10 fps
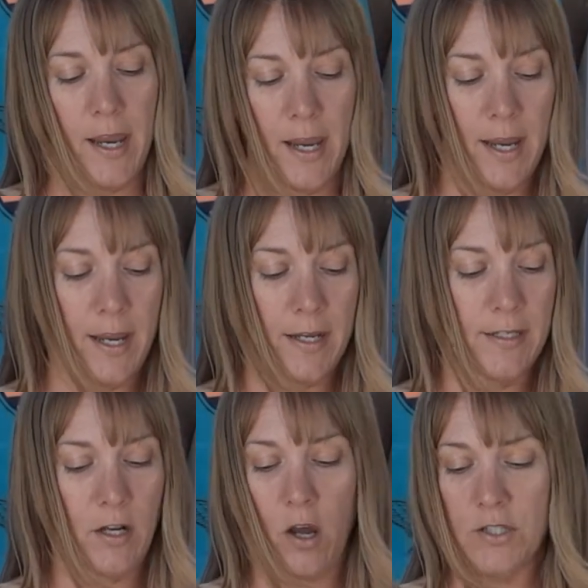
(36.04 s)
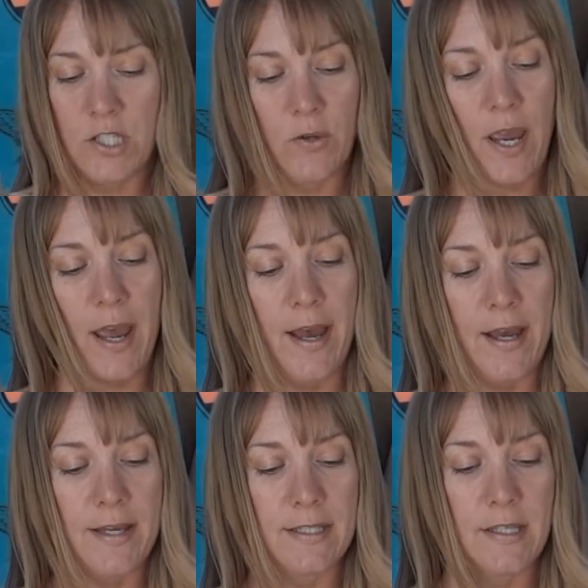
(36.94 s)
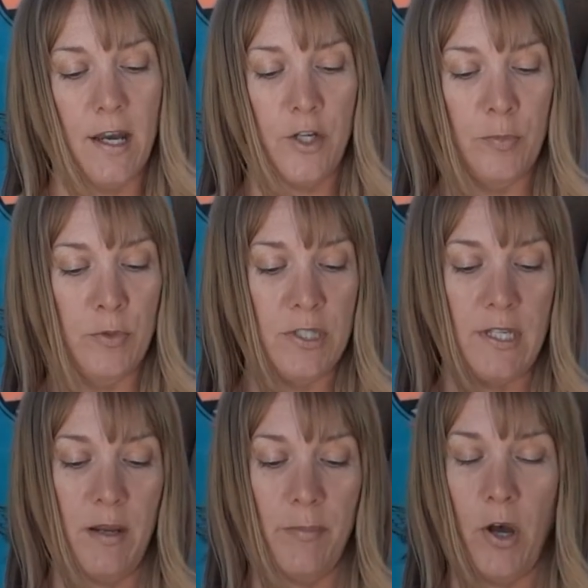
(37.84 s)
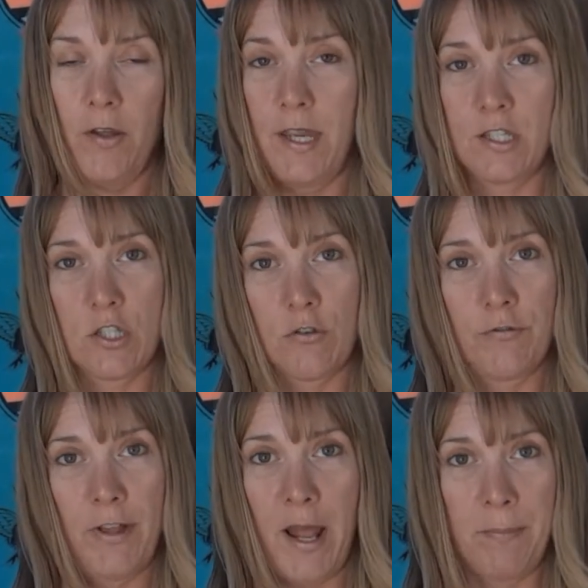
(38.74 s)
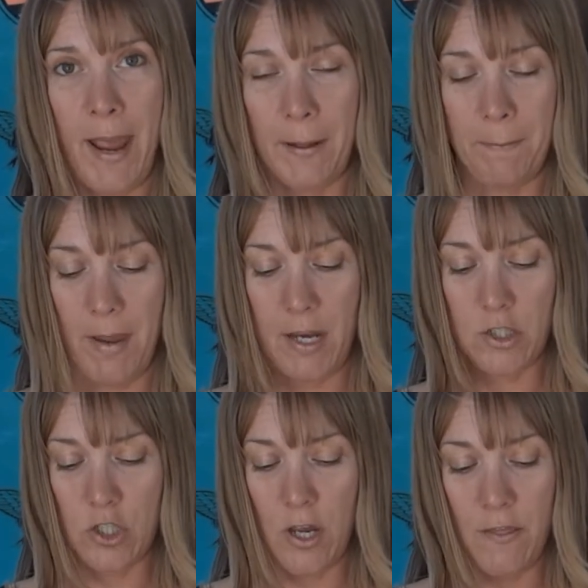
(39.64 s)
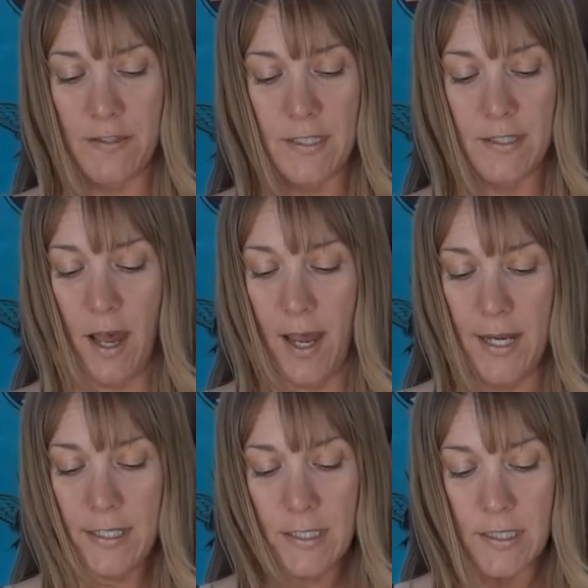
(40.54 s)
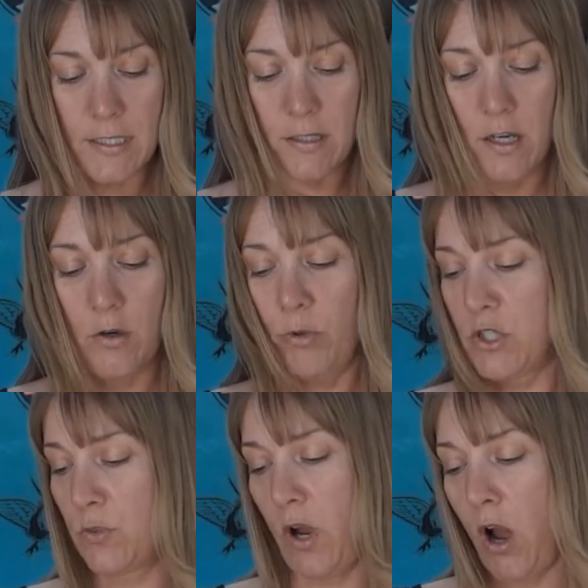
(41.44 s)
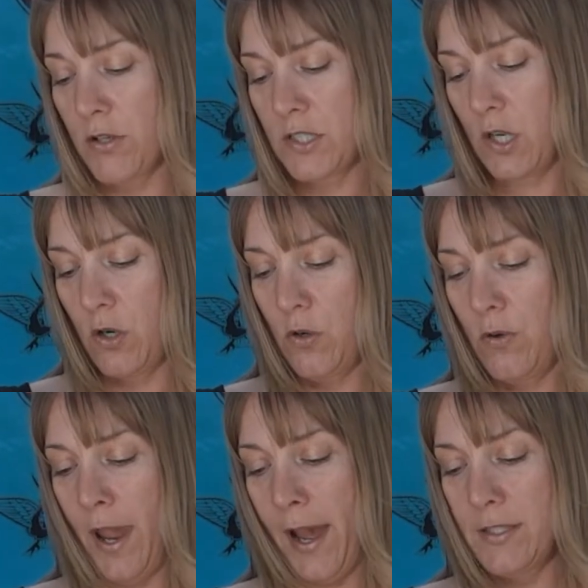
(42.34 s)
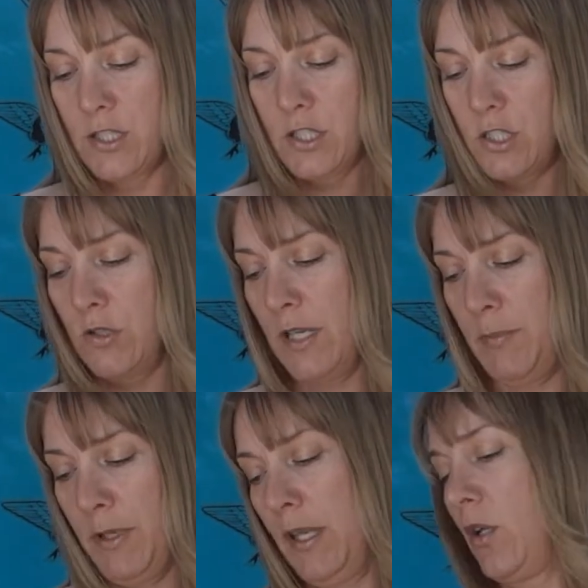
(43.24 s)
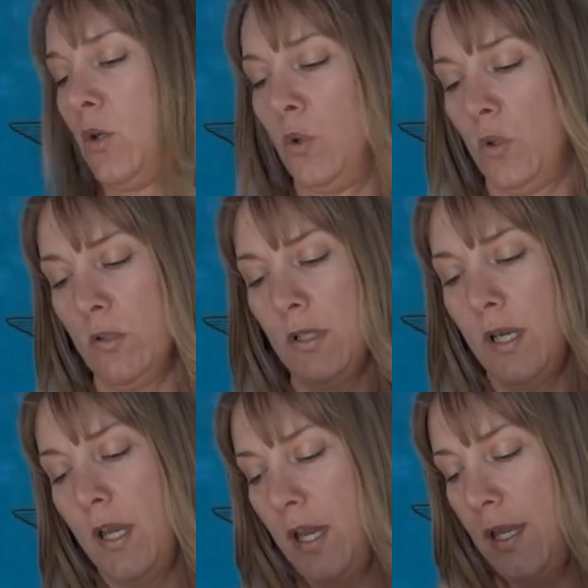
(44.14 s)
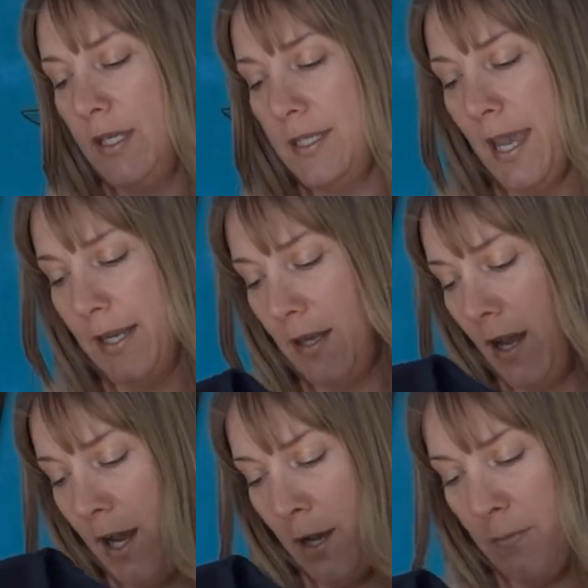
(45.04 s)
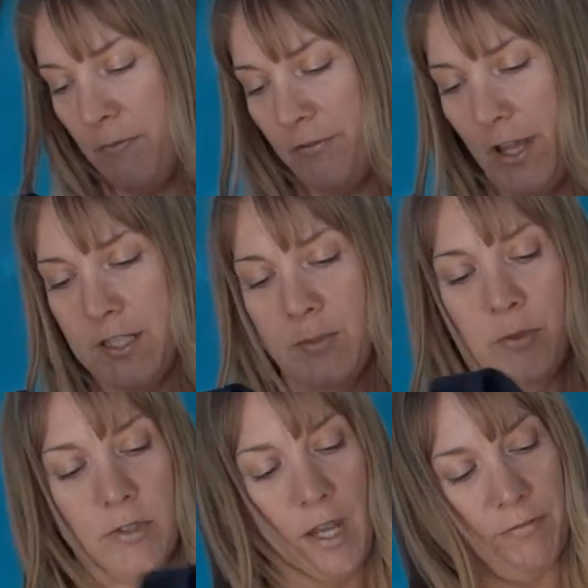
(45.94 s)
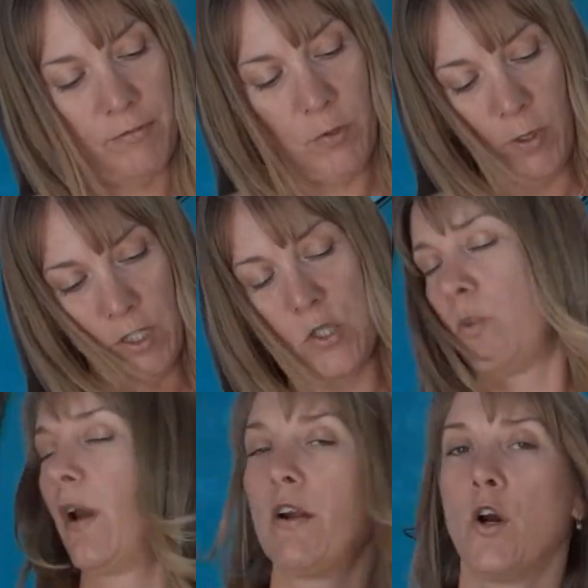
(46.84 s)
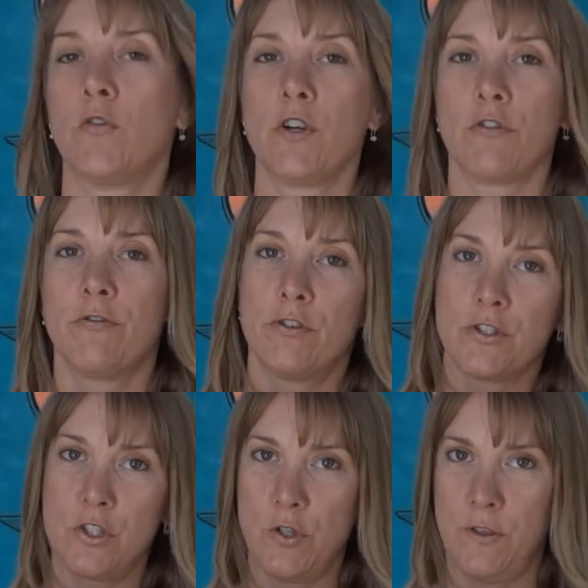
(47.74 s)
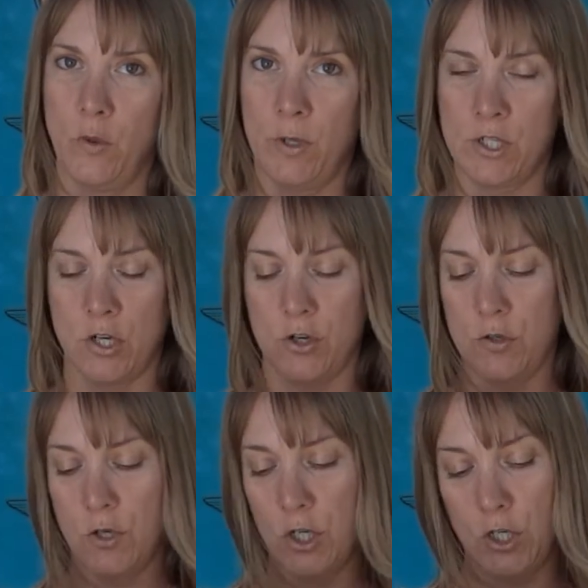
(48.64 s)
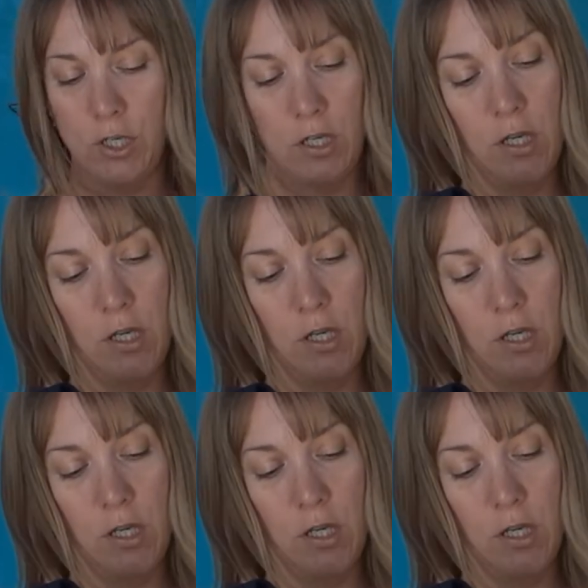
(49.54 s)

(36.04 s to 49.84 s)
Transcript: And it also has 100% polyester flat back mesh on the sides, which also adds to keeping it cool, yet flexible enough if you wanted to wear it over your full suit in the winter, you could.